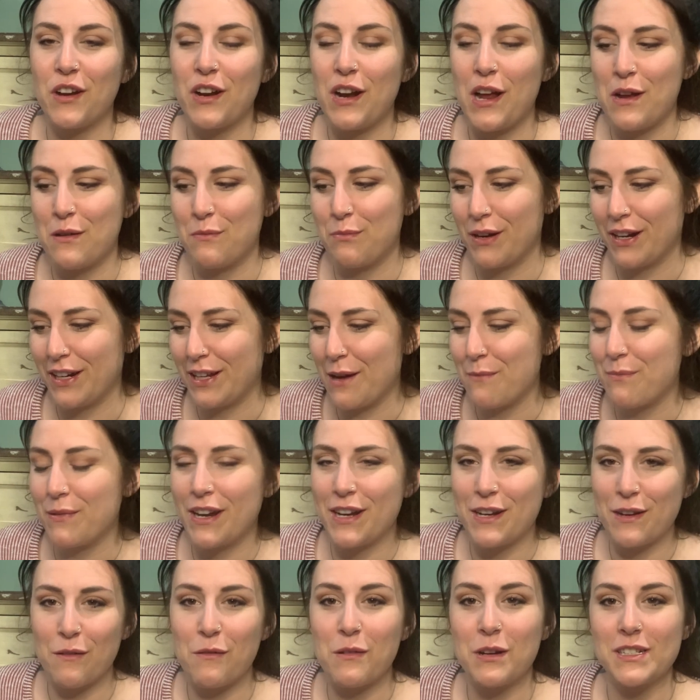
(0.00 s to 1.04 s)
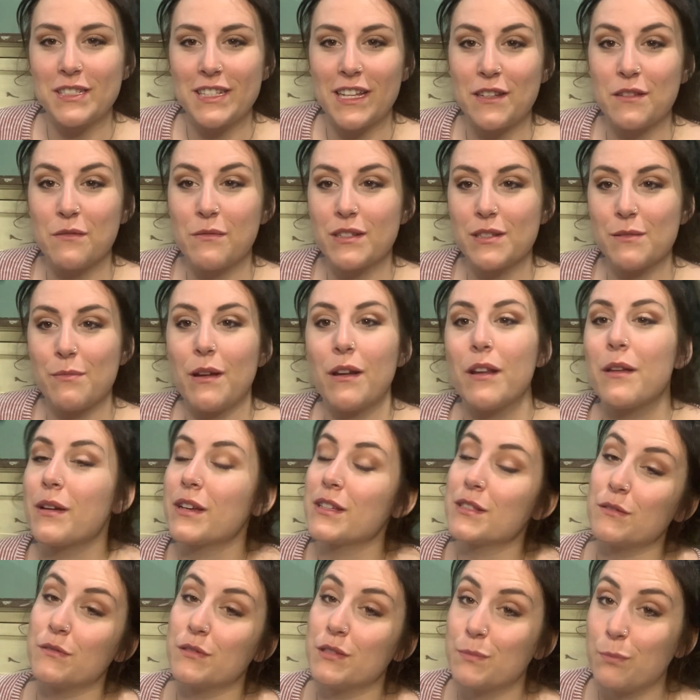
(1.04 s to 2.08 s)
act breakup, and I don't want to say too much about it because
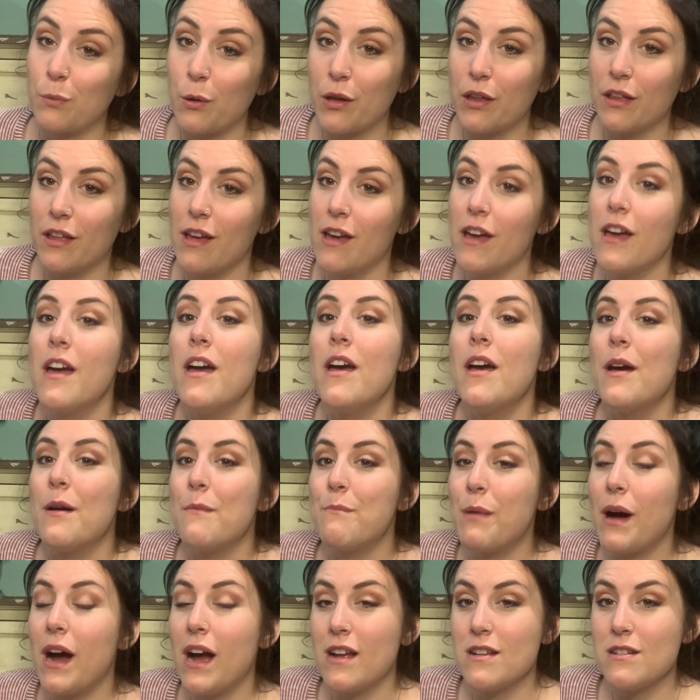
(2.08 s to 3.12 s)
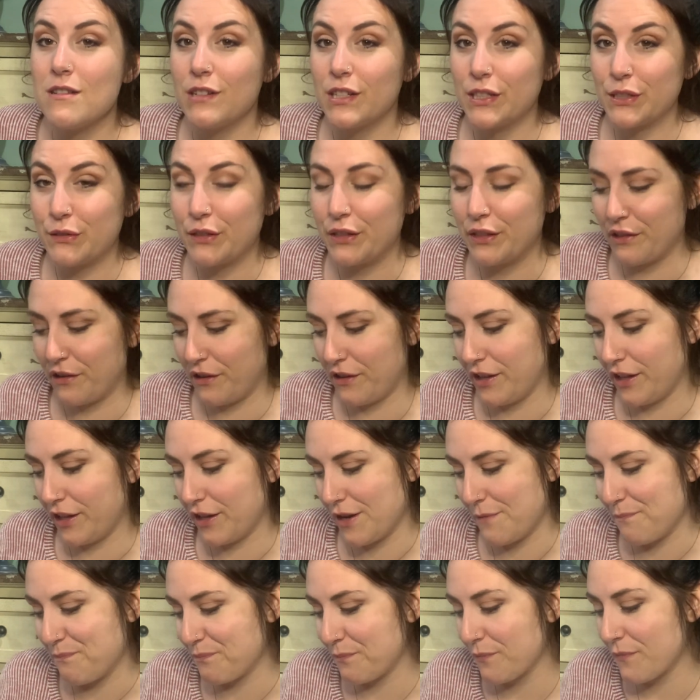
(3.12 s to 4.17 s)
it will spoil it, but it was really, really good.
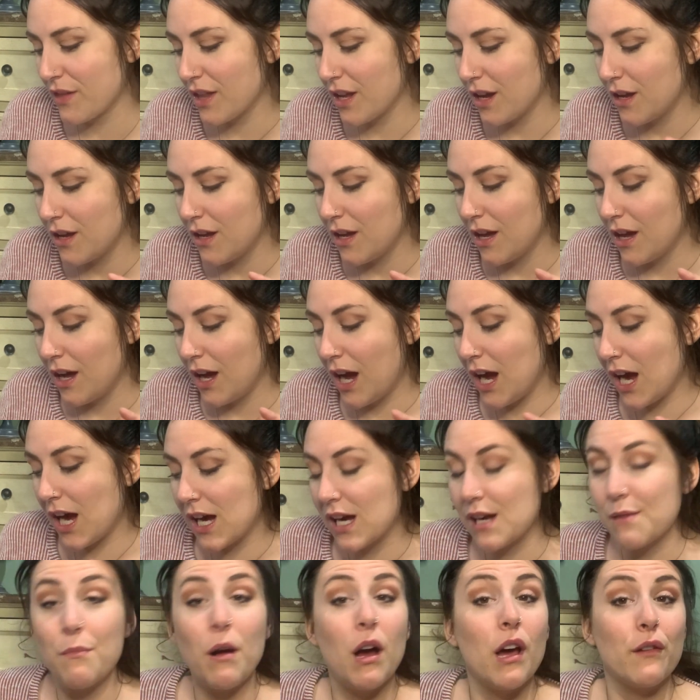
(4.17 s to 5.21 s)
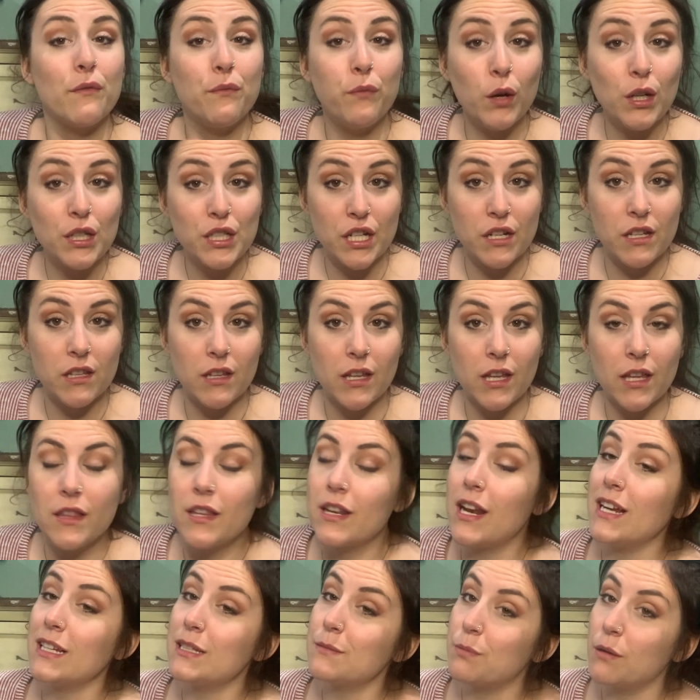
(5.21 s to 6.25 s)
Unfortunately, the
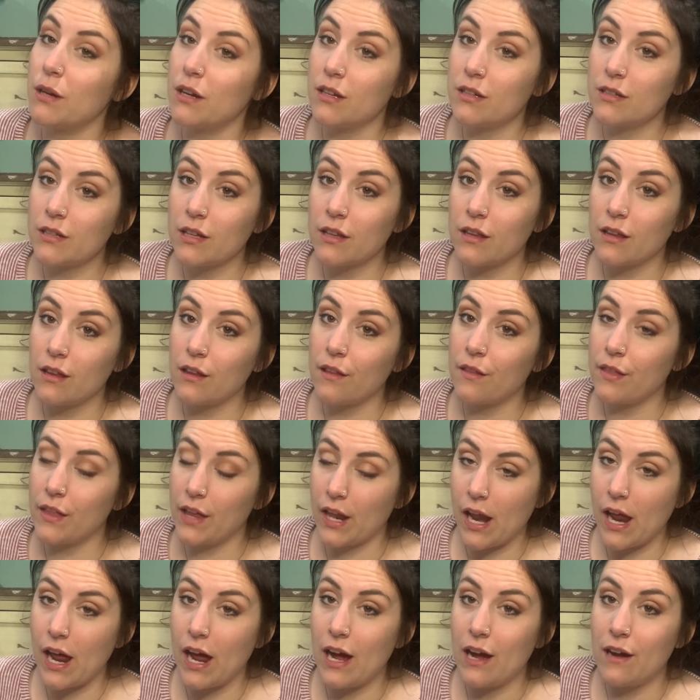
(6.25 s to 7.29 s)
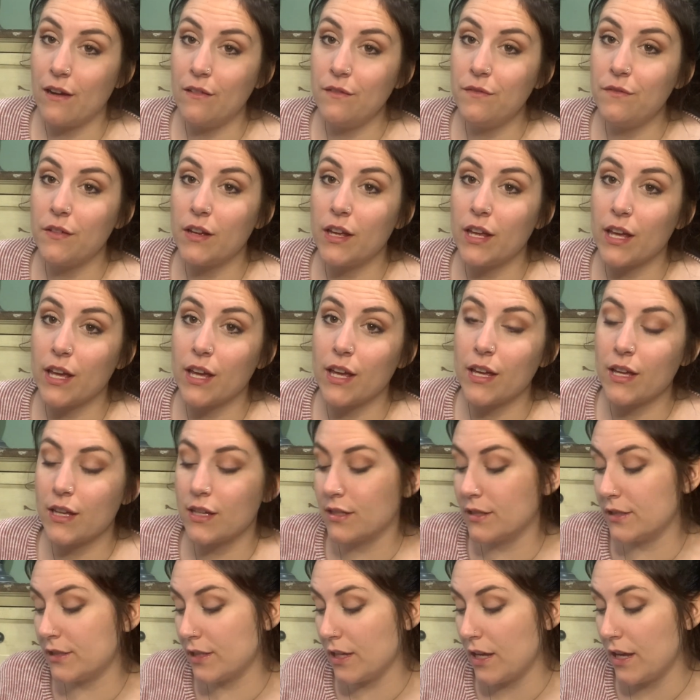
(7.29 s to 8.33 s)
next book that I have
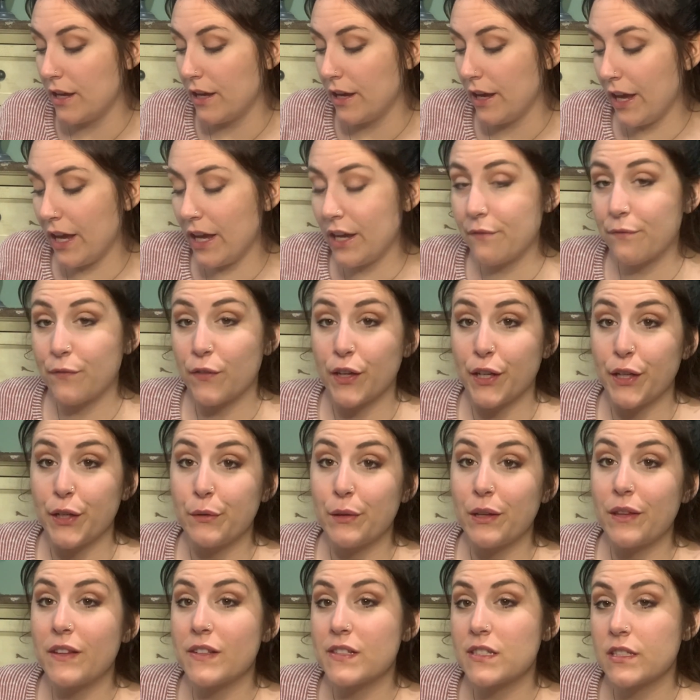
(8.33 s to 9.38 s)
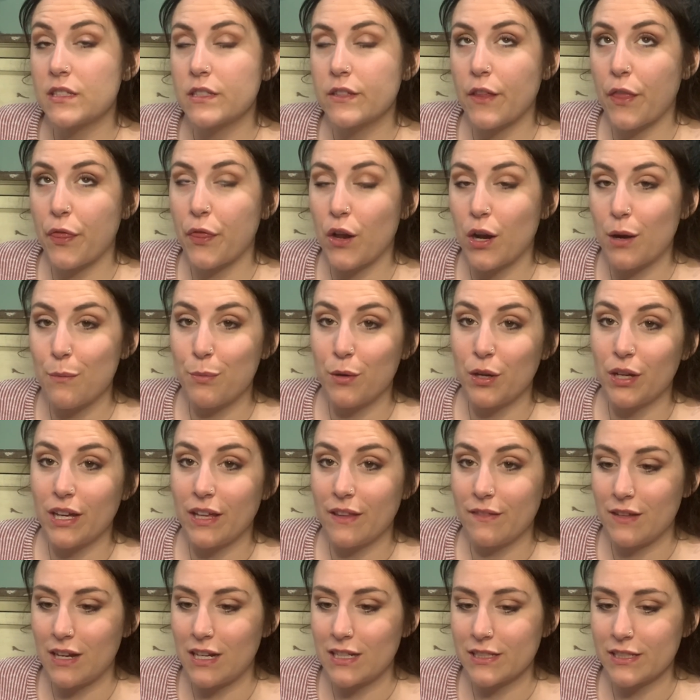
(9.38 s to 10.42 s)
is Ache for You, and this is the third book in
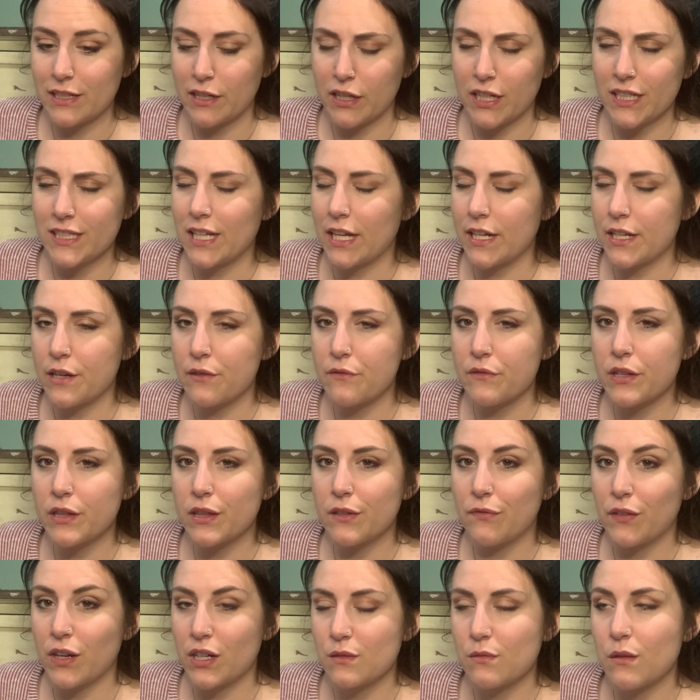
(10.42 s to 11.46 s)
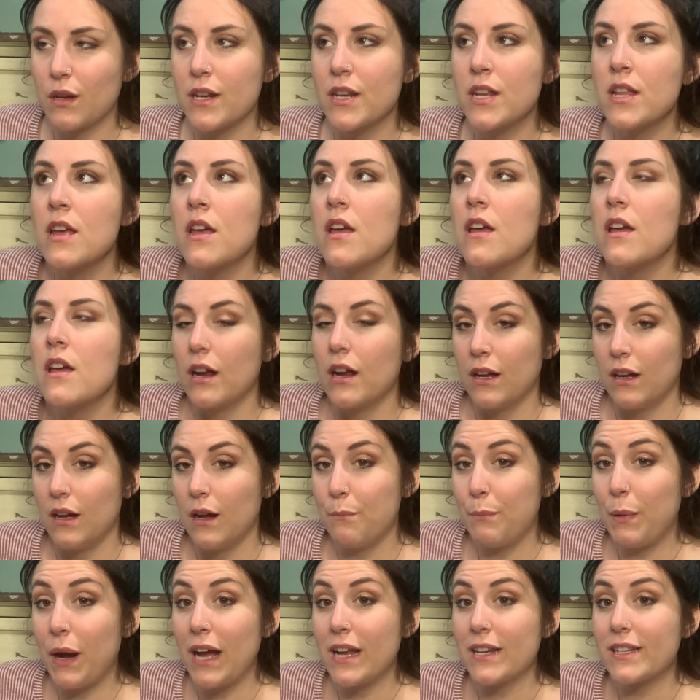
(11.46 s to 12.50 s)
that series. I didn't read the first one,
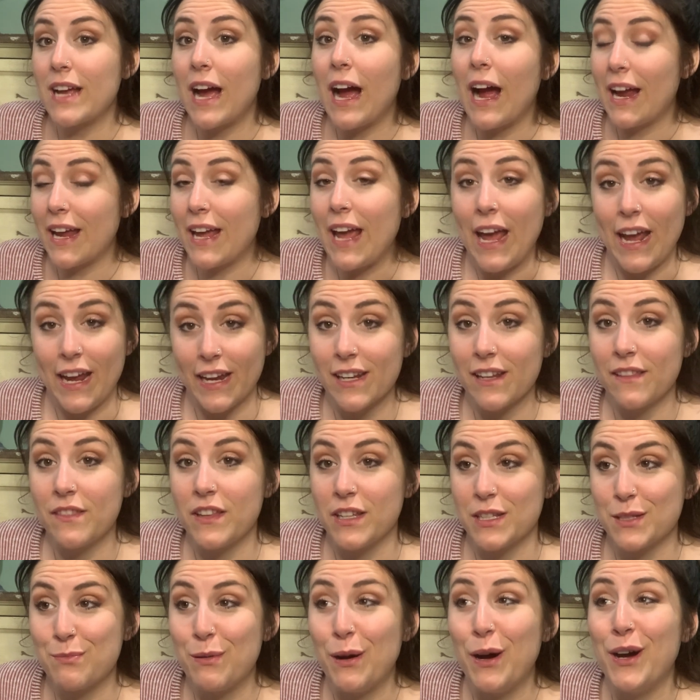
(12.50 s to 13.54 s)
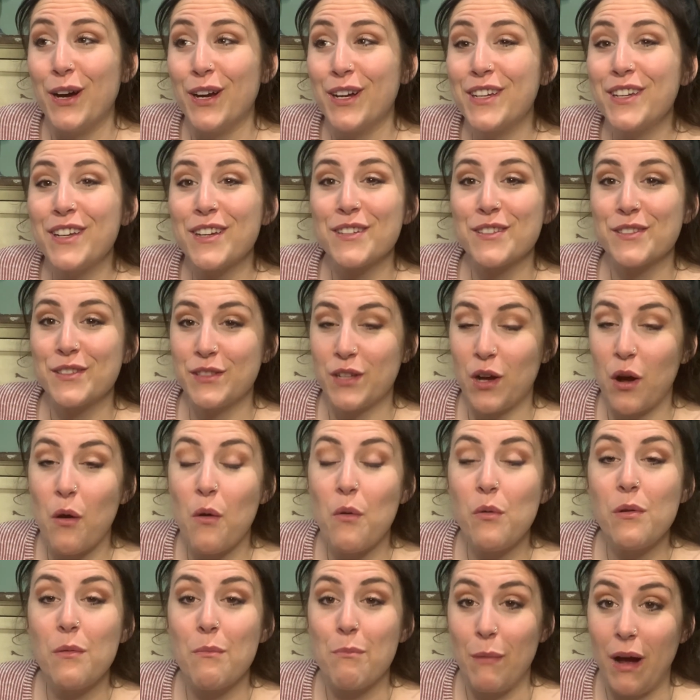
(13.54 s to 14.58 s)
but I hated this book
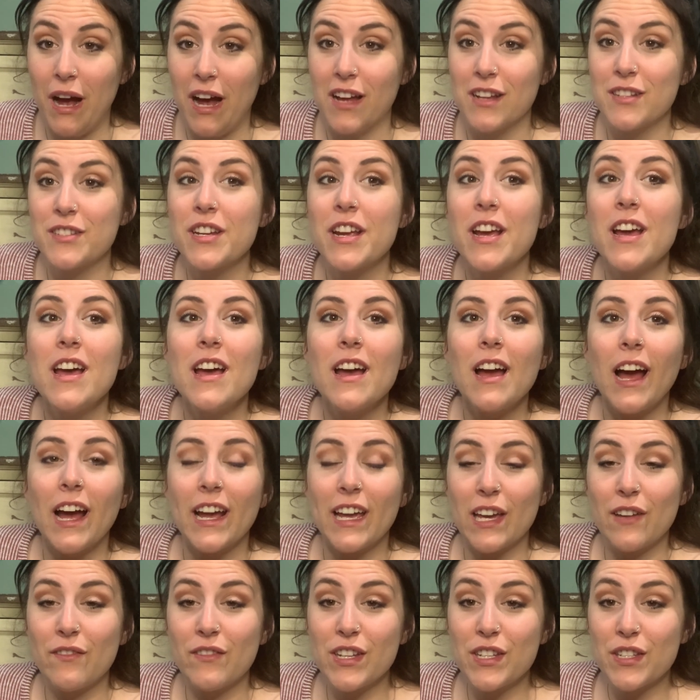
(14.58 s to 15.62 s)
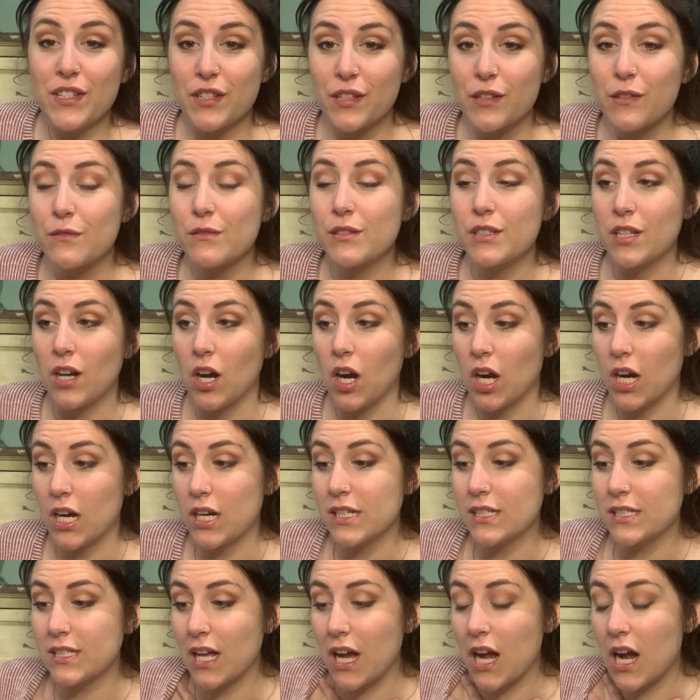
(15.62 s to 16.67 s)
so much. I gave it 2
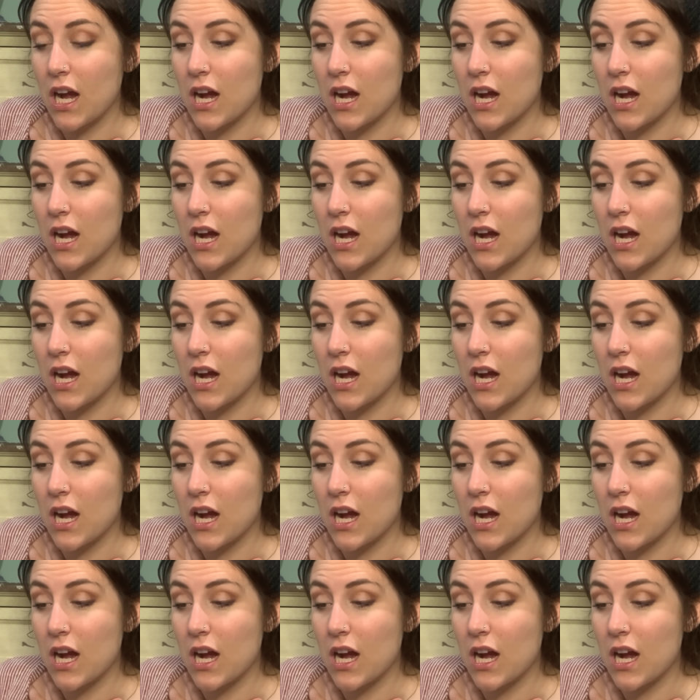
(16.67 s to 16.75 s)
stars.